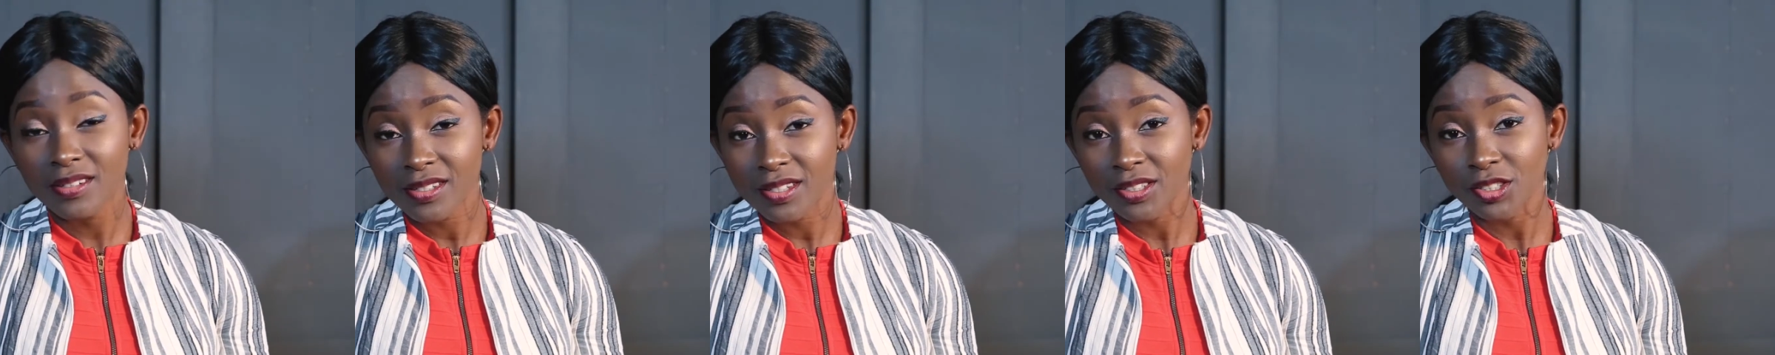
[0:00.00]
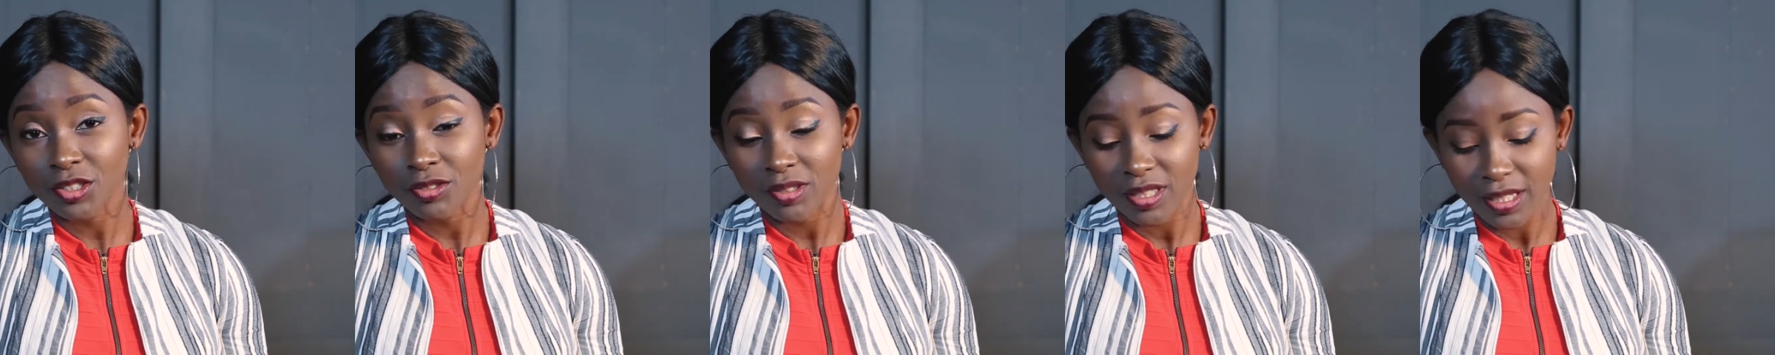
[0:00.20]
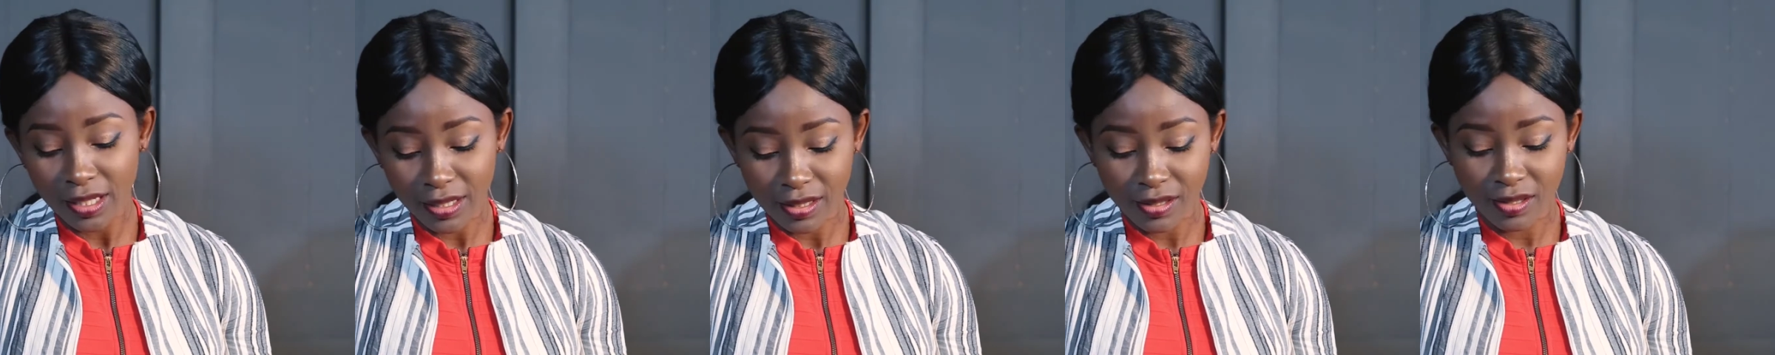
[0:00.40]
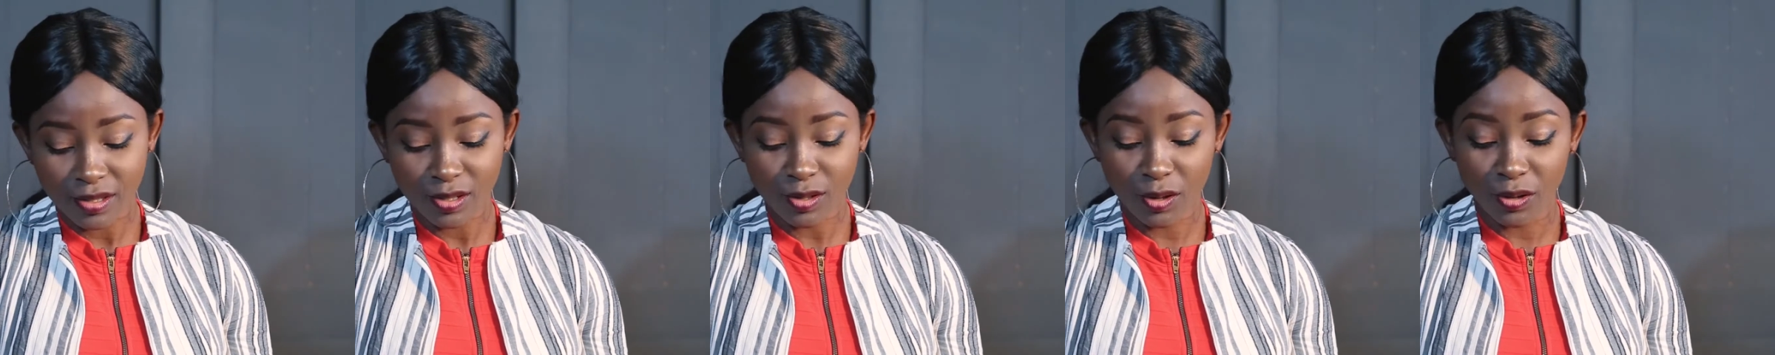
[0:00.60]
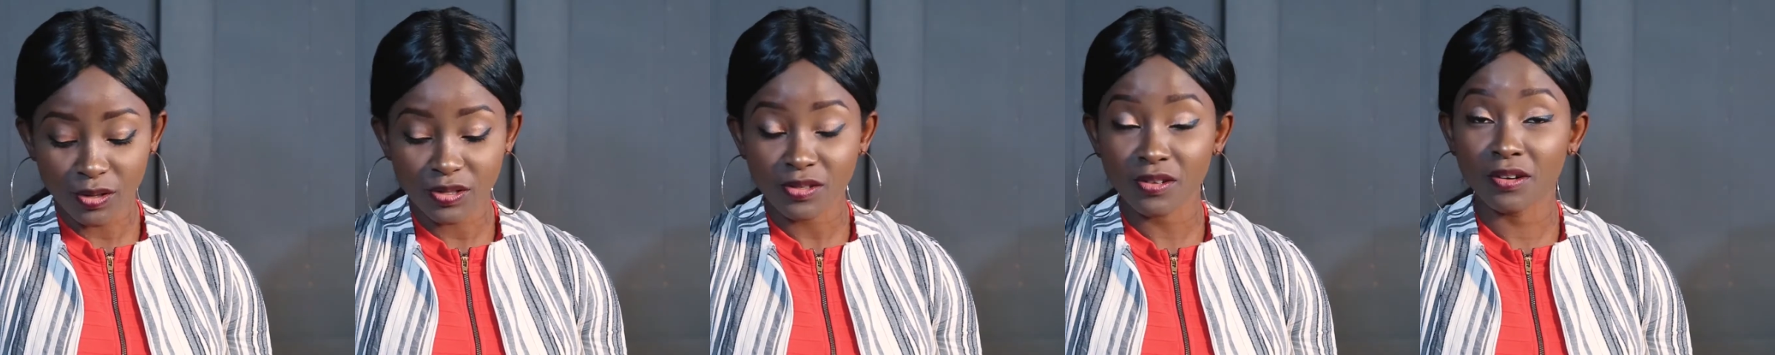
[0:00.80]
are
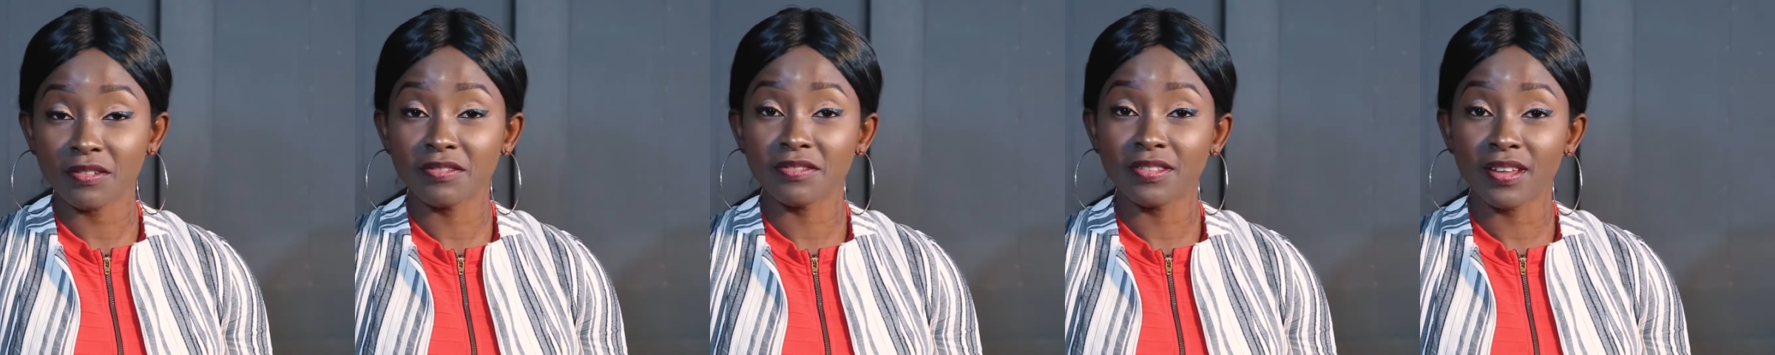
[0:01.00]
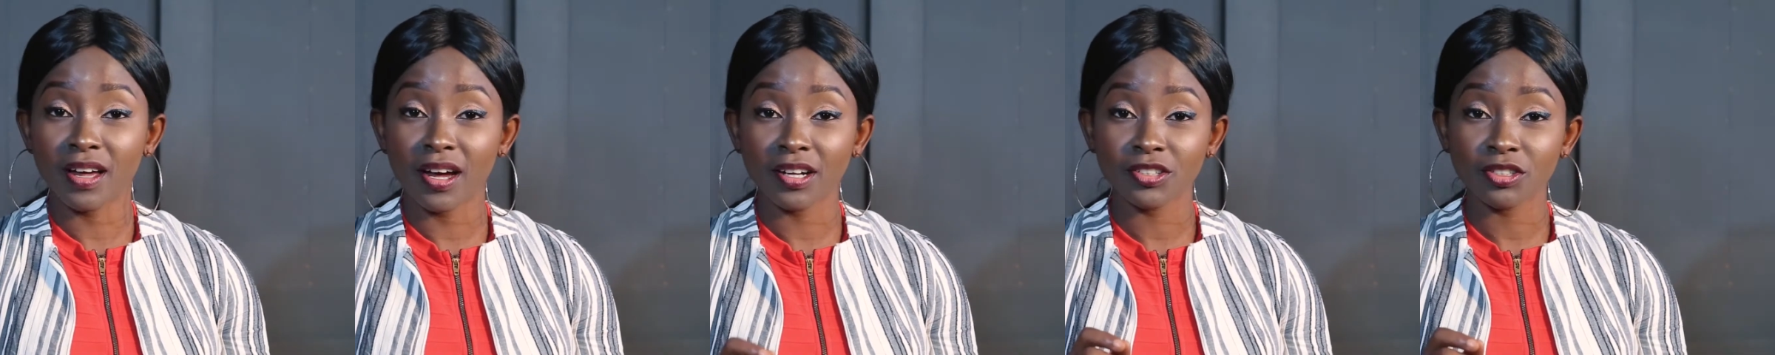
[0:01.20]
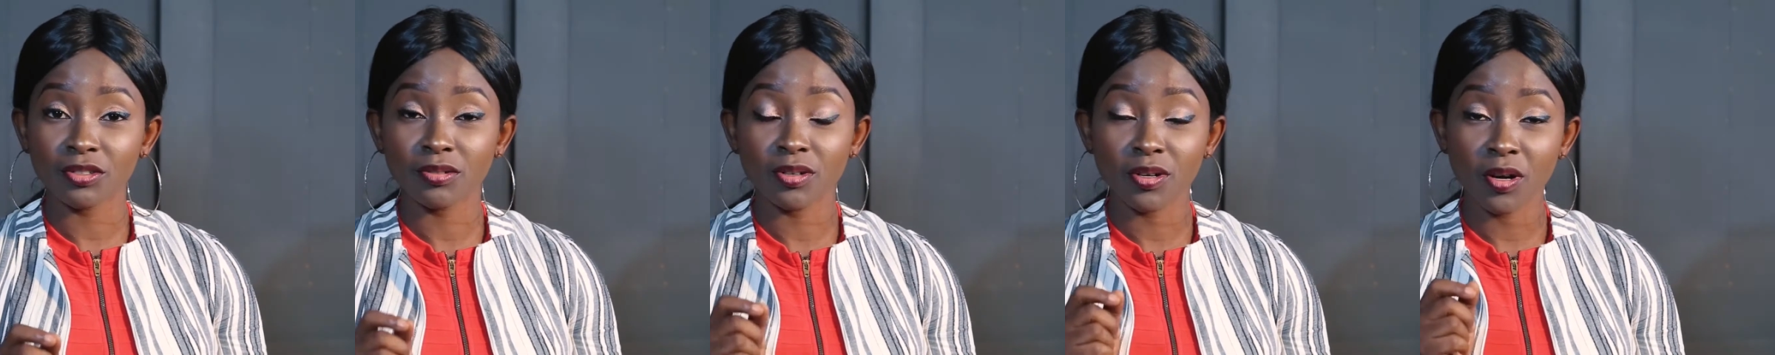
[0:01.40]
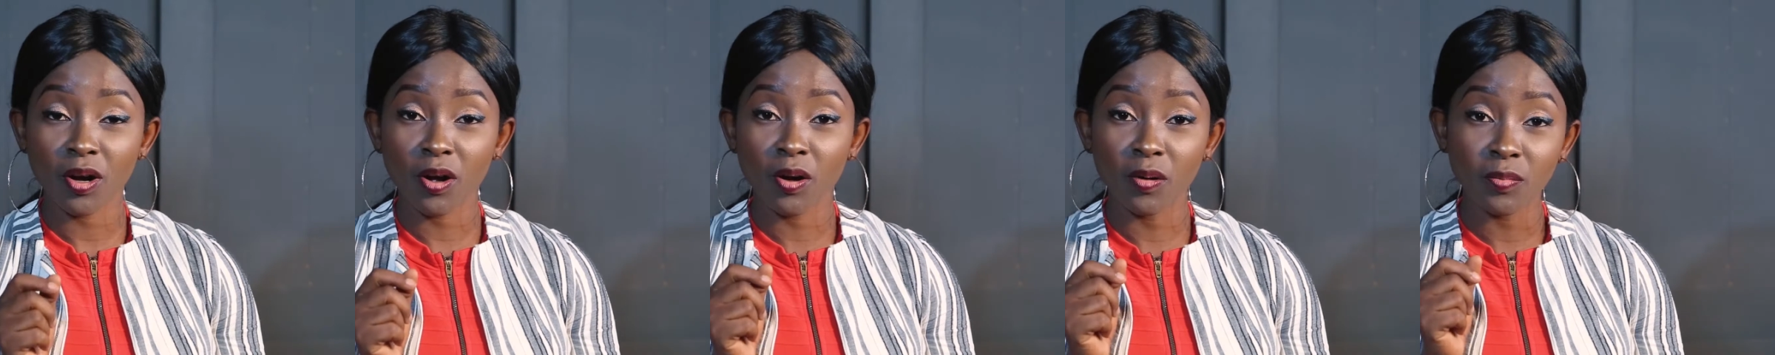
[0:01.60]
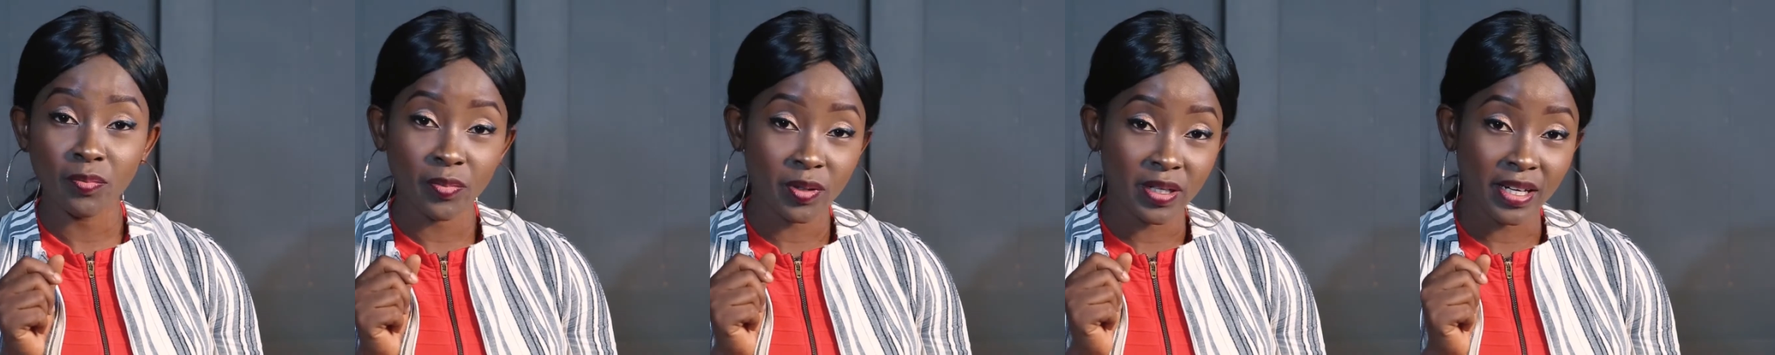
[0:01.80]
concentrated source of
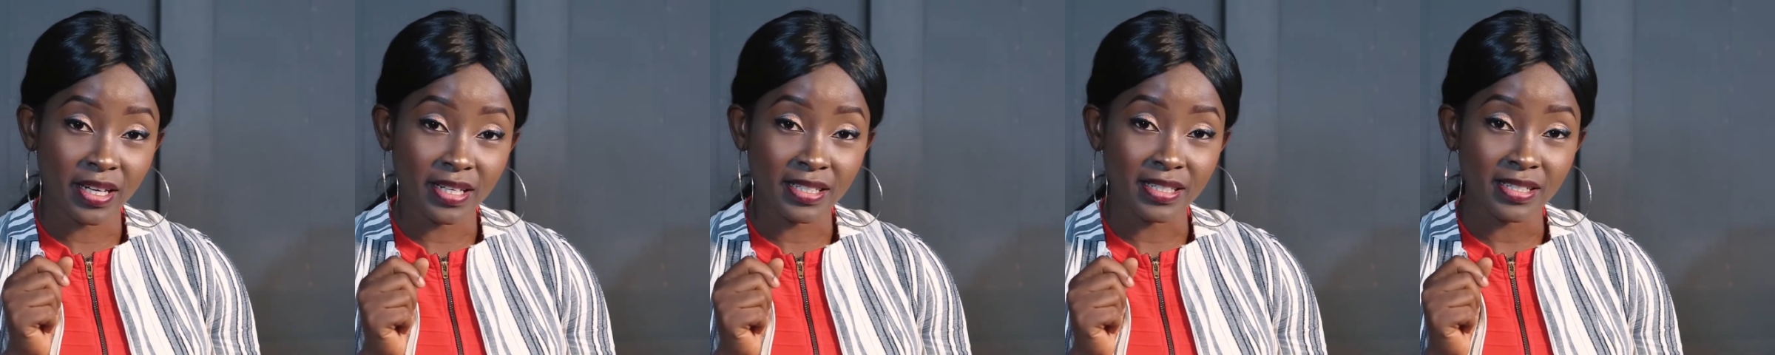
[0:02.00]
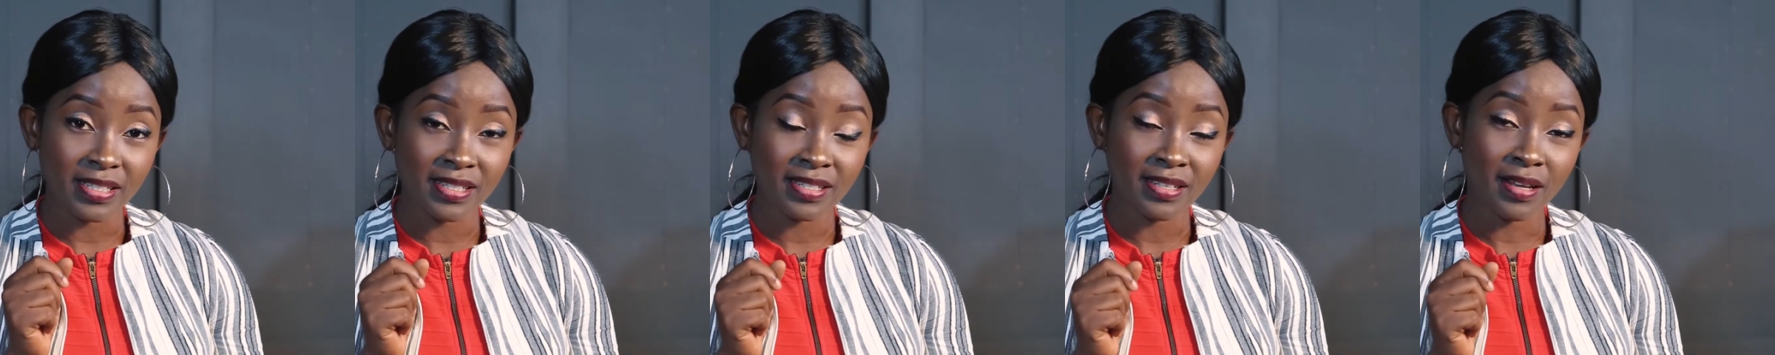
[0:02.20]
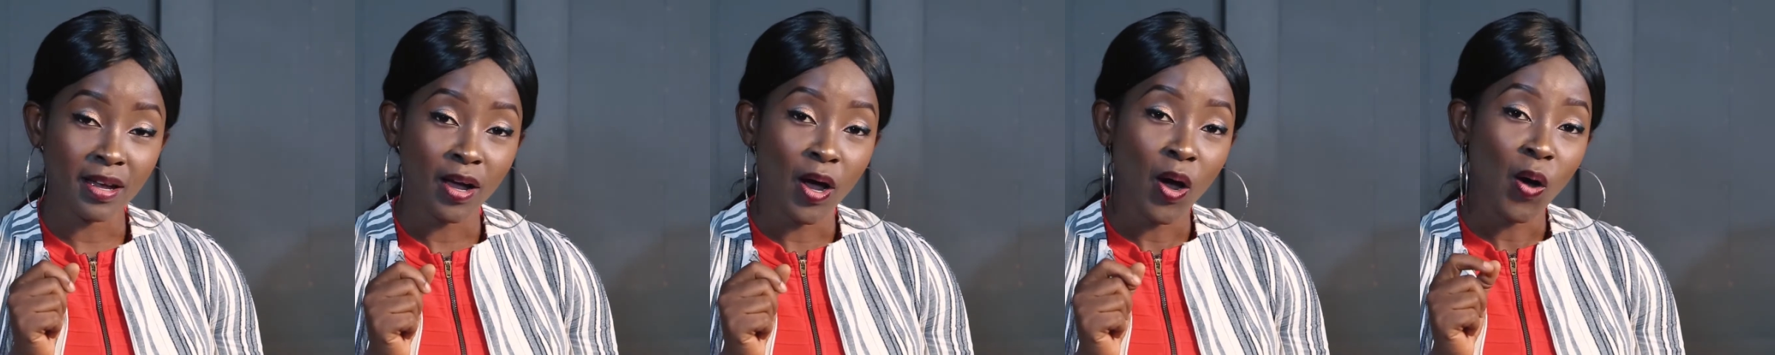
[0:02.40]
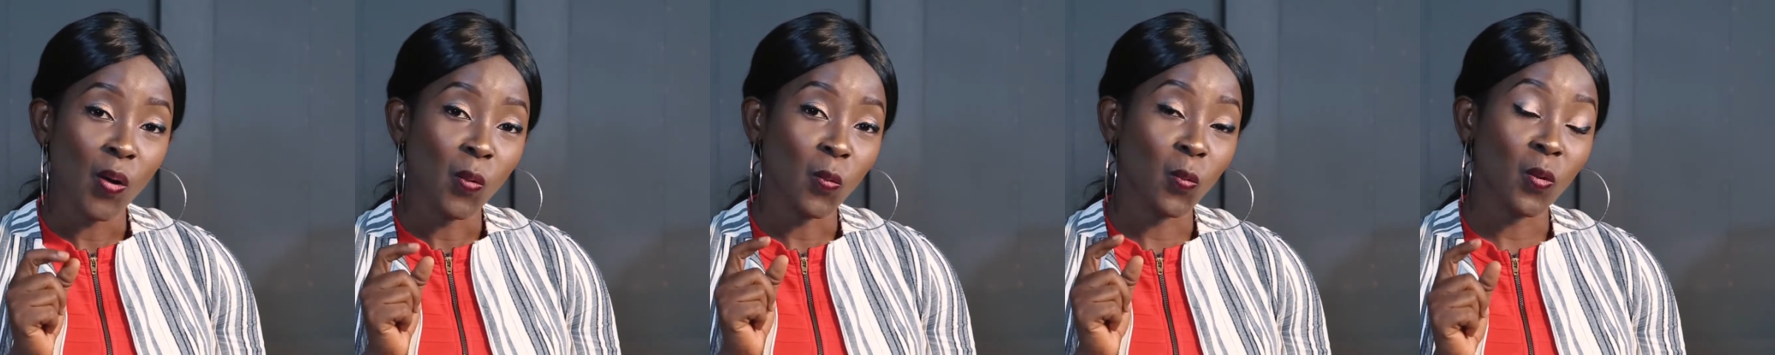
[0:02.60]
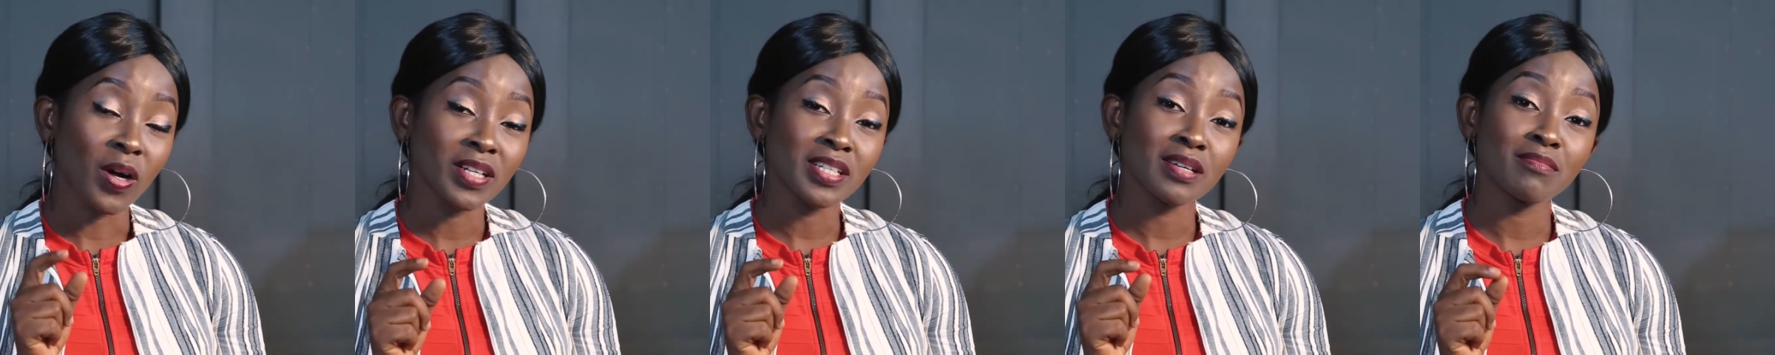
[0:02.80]
natural
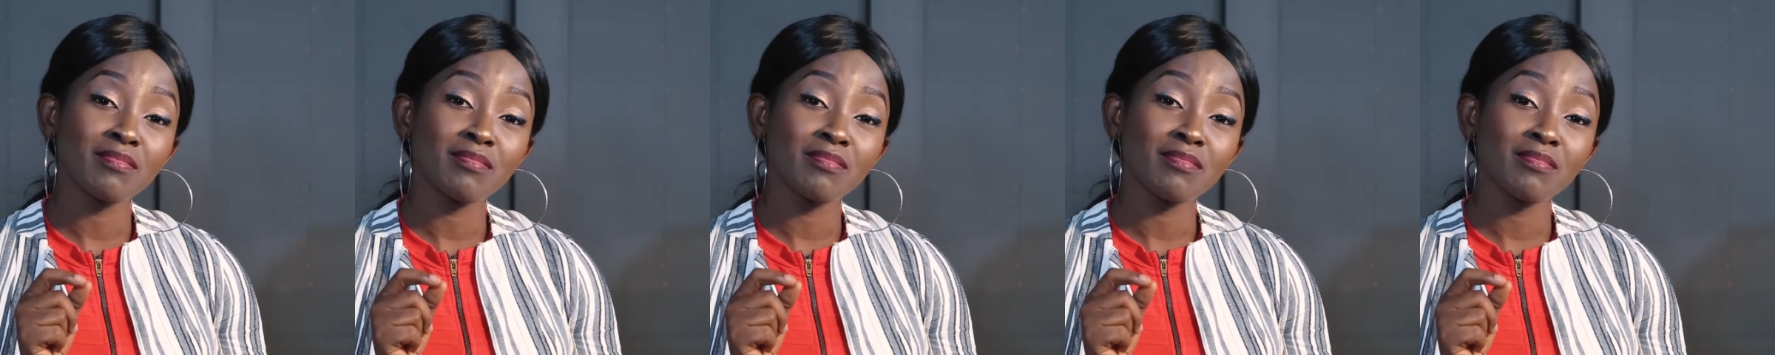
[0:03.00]
components.